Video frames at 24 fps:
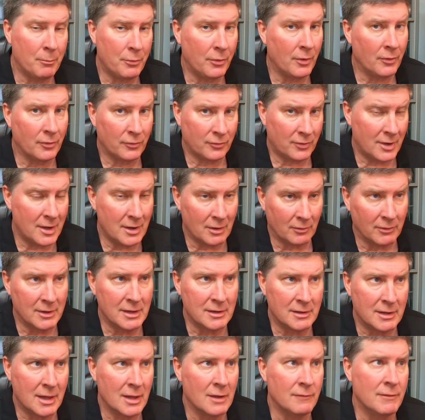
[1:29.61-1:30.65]
I'll send a
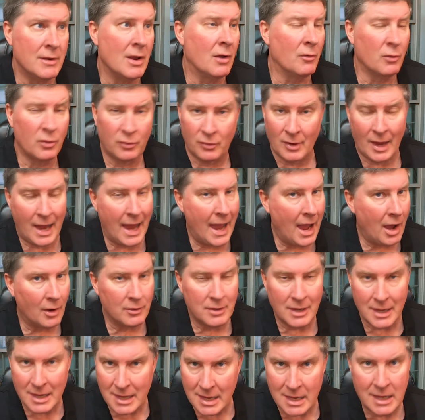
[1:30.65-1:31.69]
link to the other video on just how
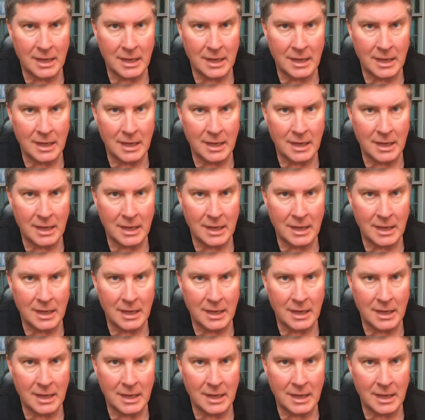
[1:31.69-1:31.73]
to